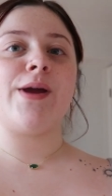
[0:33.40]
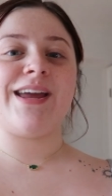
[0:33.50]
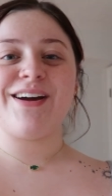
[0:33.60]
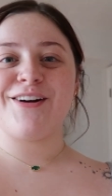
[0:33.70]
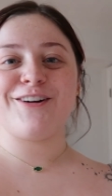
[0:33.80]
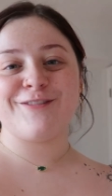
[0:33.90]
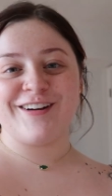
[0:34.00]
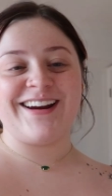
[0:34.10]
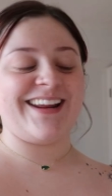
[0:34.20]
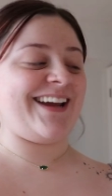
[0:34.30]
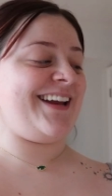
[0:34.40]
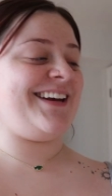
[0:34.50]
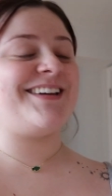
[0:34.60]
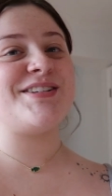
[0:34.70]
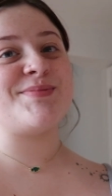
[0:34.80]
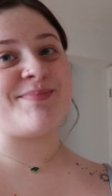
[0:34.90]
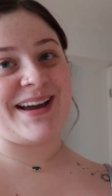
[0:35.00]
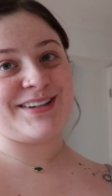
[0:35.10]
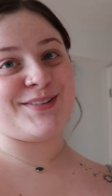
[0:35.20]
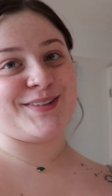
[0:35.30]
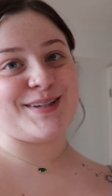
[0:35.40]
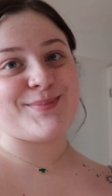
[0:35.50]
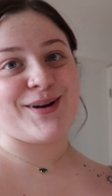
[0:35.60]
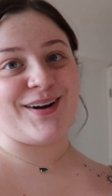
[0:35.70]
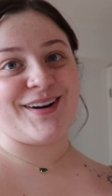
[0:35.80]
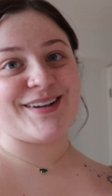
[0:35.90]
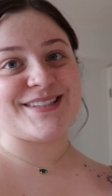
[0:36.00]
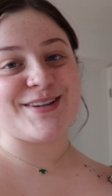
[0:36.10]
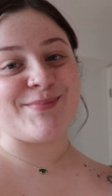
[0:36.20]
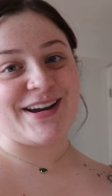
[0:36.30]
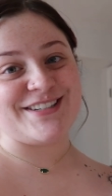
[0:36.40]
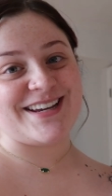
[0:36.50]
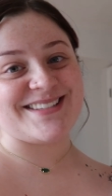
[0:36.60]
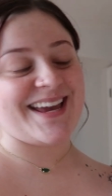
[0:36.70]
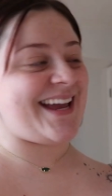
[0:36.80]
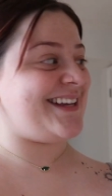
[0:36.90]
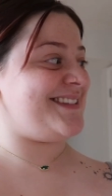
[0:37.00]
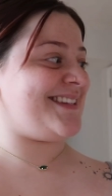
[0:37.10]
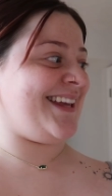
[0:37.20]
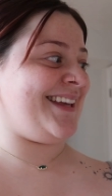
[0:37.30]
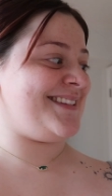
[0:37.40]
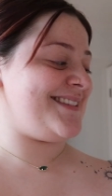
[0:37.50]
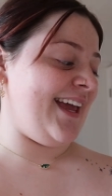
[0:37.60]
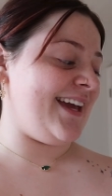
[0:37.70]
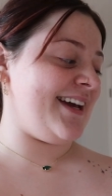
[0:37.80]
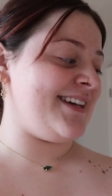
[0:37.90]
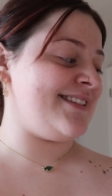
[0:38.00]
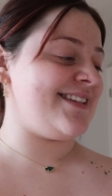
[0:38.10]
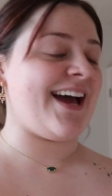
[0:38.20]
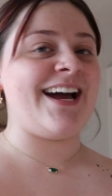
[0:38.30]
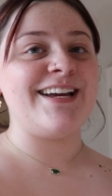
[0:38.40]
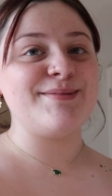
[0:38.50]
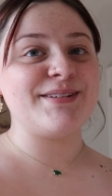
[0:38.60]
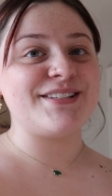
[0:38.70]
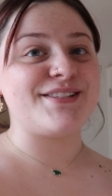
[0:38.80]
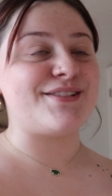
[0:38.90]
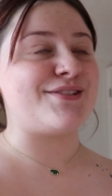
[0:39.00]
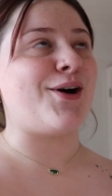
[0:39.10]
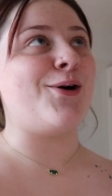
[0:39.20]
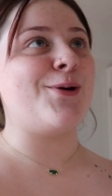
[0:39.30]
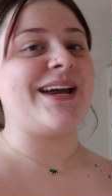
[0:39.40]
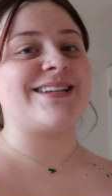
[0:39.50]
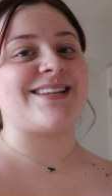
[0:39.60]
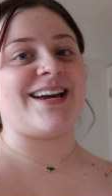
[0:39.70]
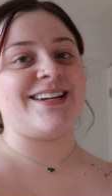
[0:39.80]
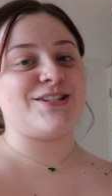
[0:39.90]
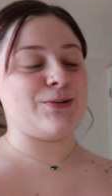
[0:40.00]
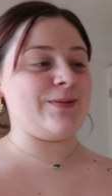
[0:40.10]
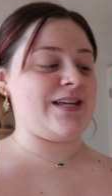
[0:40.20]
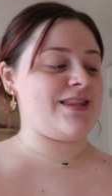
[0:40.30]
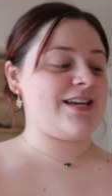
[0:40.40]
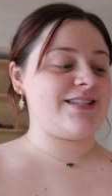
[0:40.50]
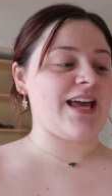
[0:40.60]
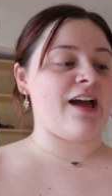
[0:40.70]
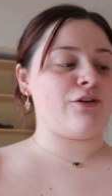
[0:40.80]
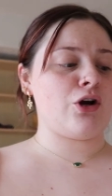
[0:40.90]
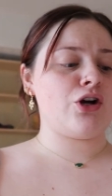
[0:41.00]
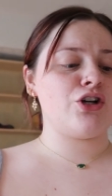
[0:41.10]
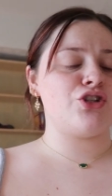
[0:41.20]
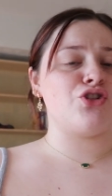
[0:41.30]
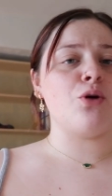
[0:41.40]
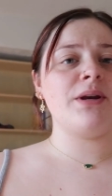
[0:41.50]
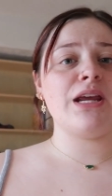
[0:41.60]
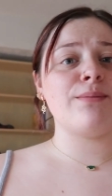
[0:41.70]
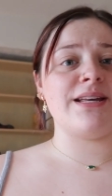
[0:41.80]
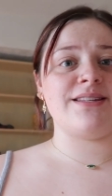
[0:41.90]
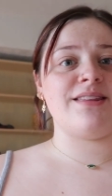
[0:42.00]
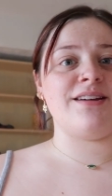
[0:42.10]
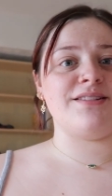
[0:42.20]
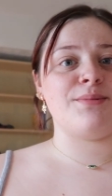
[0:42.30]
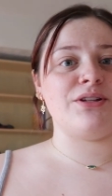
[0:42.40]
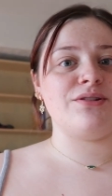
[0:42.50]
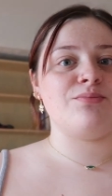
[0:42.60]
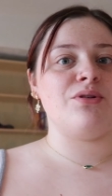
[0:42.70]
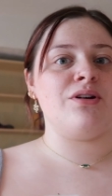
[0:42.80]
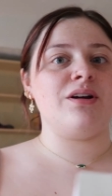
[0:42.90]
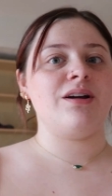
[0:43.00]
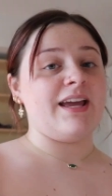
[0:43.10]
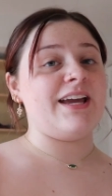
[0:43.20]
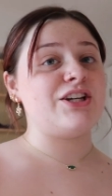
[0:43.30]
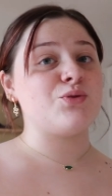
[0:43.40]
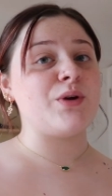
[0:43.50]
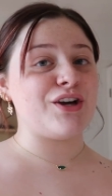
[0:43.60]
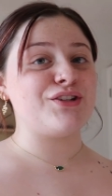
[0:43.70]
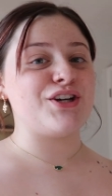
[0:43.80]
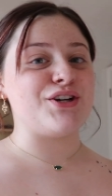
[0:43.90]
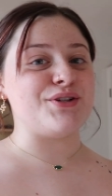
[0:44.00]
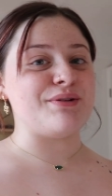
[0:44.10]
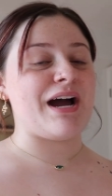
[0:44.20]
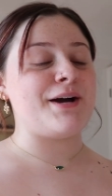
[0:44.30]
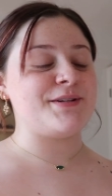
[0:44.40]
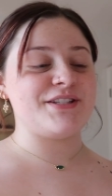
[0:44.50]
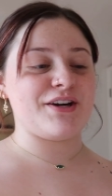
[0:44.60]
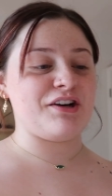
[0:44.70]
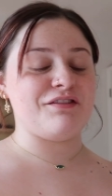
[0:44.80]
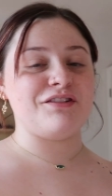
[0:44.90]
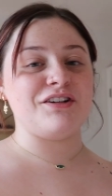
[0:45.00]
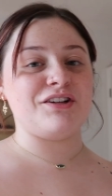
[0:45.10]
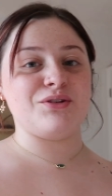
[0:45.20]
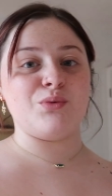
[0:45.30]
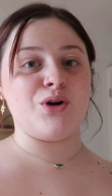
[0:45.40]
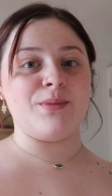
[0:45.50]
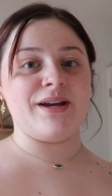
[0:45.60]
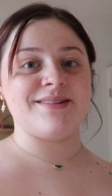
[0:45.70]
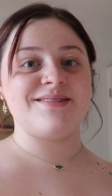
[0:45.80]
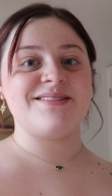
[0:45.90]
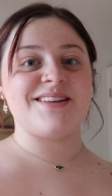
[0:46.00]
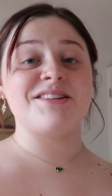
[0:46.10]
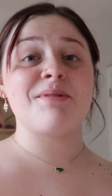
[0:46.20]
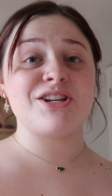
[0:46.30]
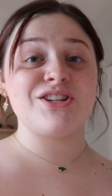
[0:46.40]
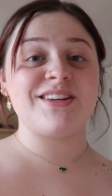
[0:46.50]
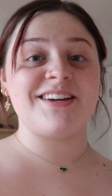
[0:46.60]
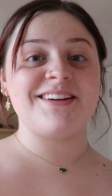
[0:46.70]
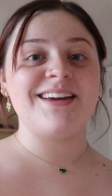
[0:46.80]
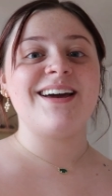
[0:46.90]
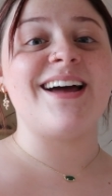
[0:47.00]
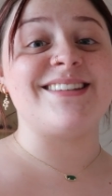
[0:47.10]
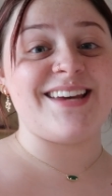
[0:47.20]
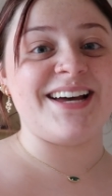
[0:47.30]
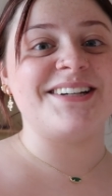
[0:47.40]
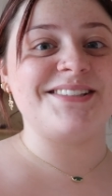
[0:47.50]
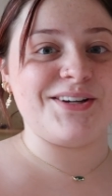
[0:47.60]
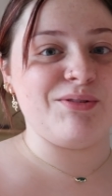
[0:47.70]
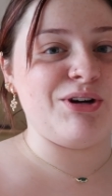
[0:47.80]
we are reading Magnolia Parks by Jessa Hastings, and I'm so excited to read this. I've heard so many amazing things about this book, and we all know I'm a sucker for a good romance, especially a toxic